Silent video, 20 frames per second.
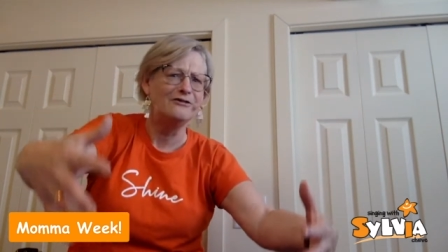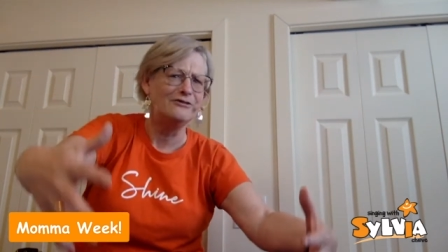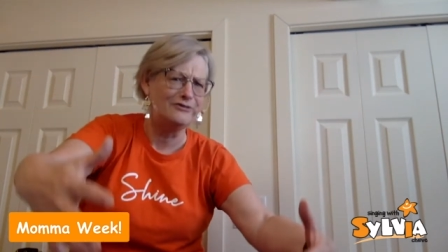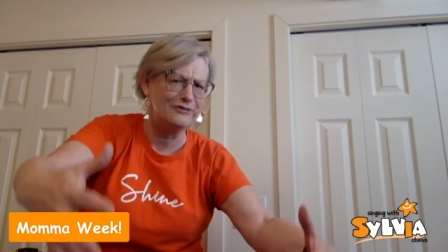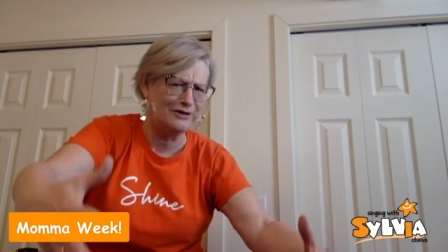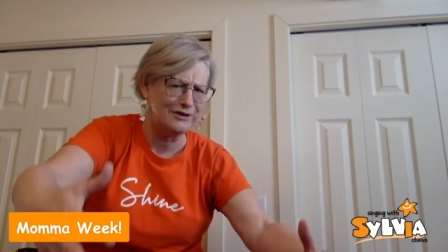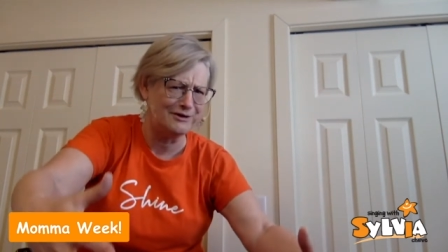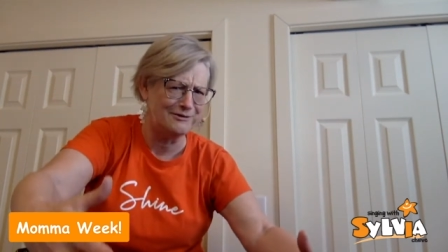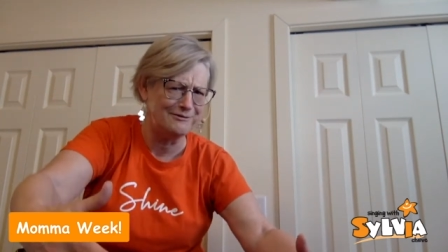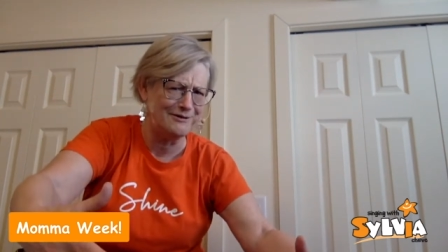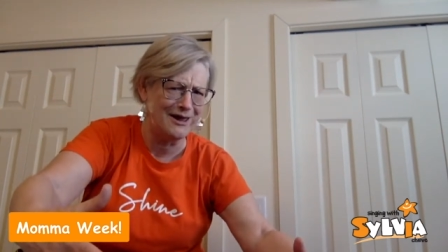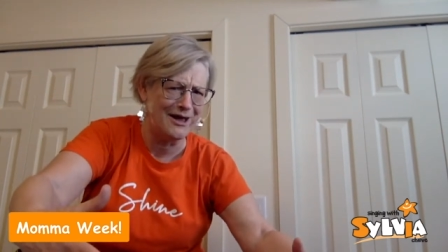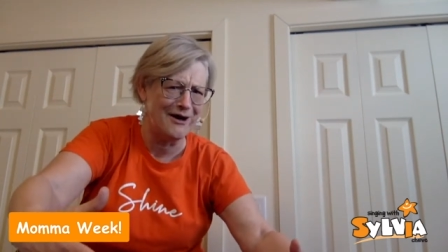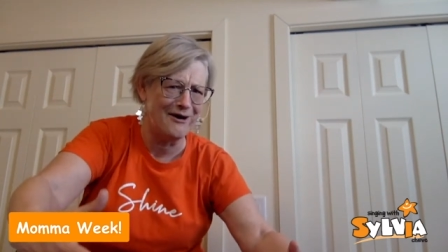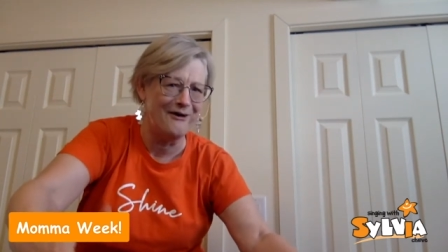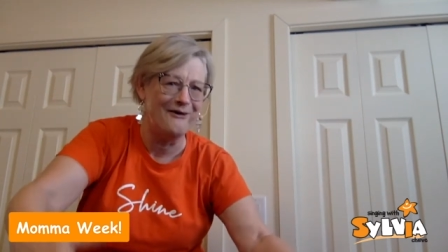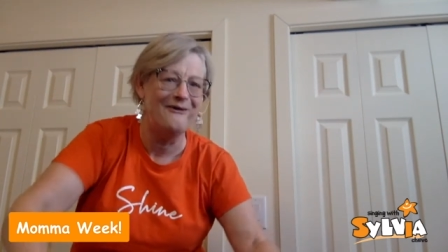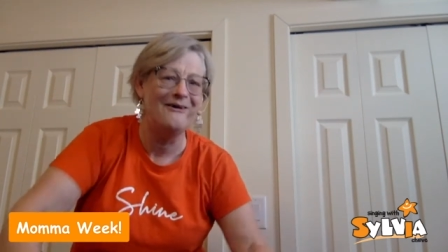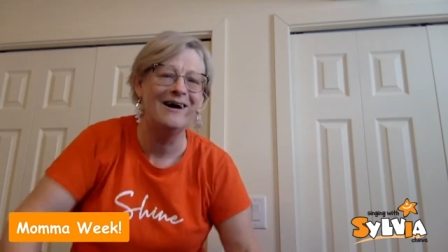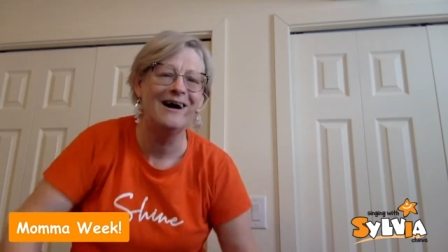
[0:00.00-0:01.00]
Do you
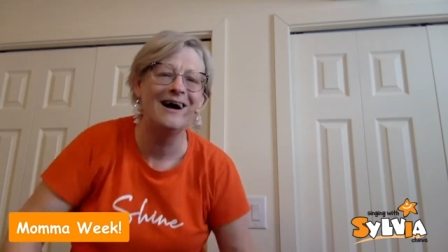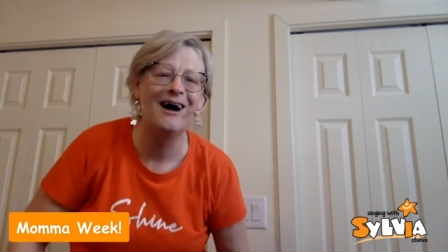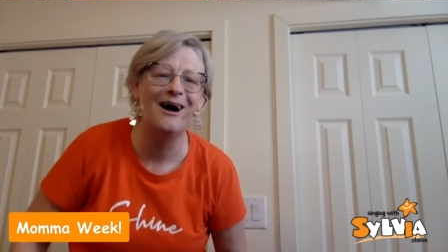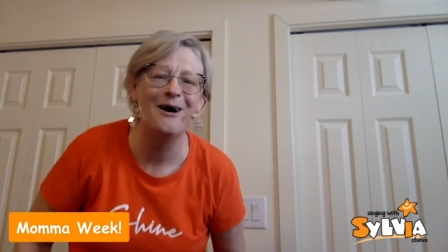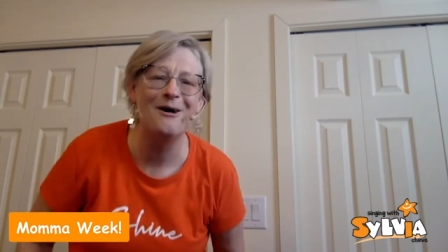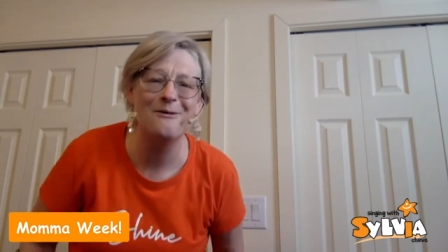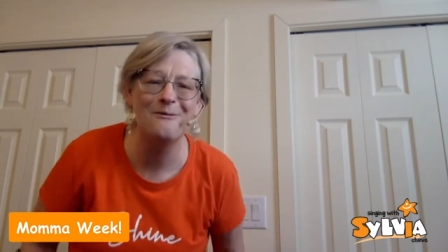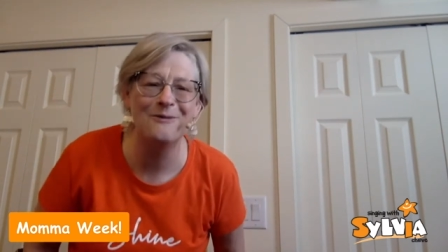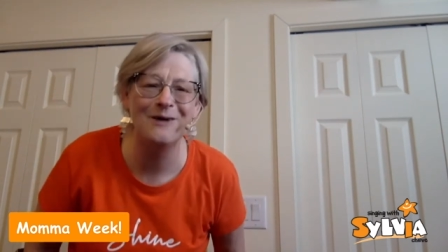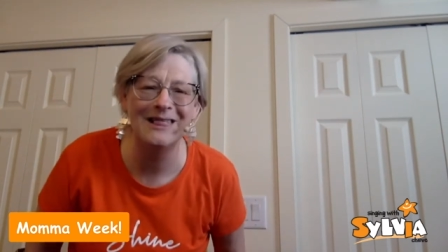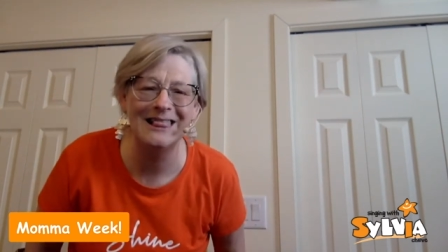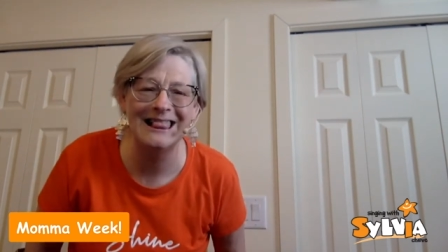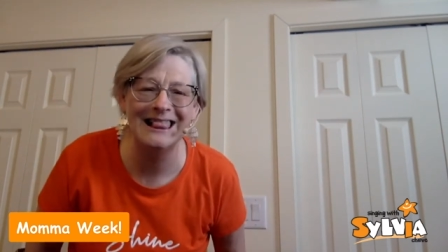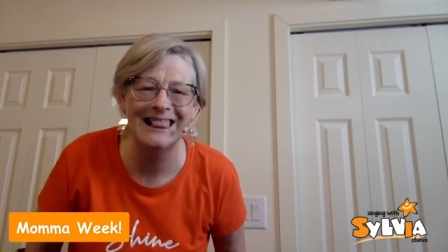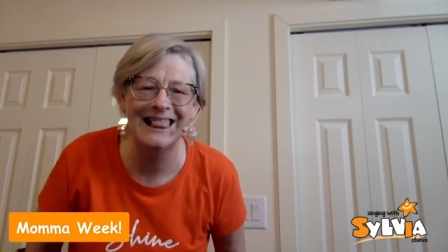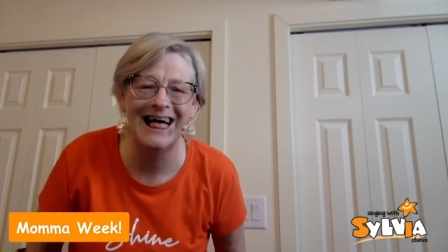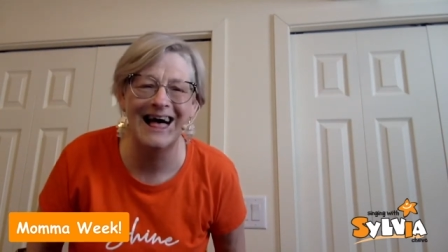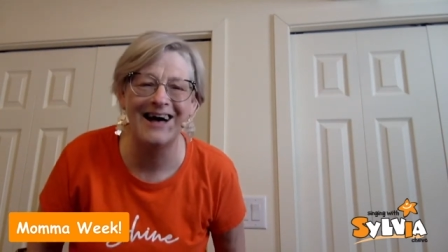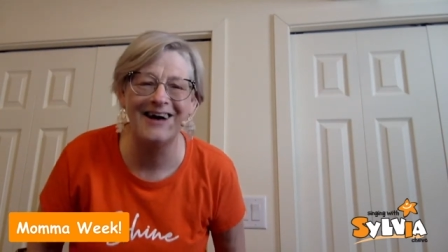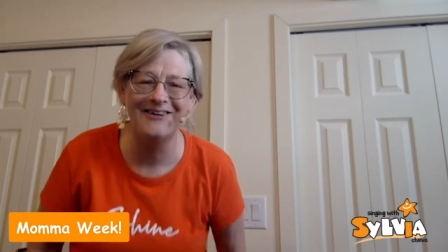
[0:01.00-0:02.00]
know? With
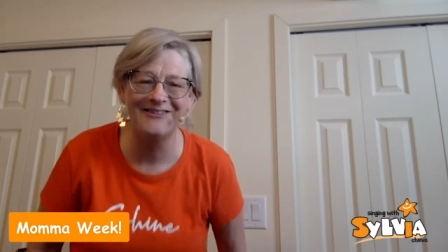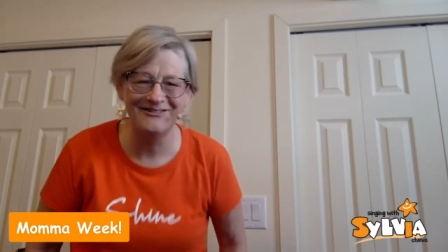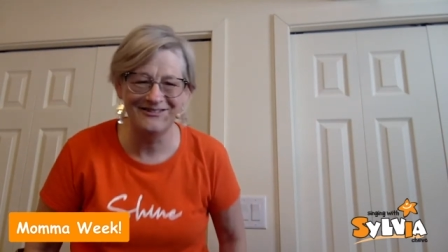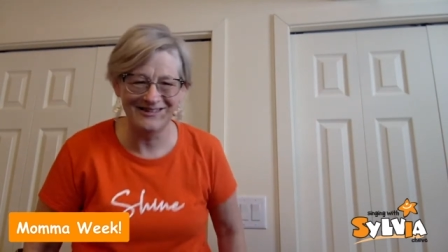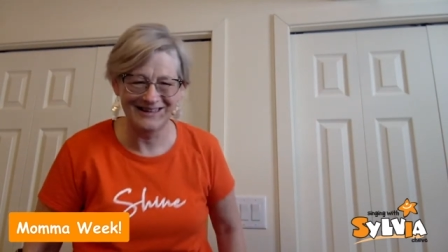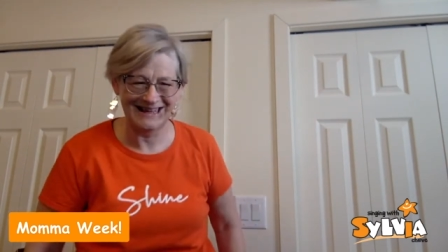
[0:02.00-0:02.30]
love.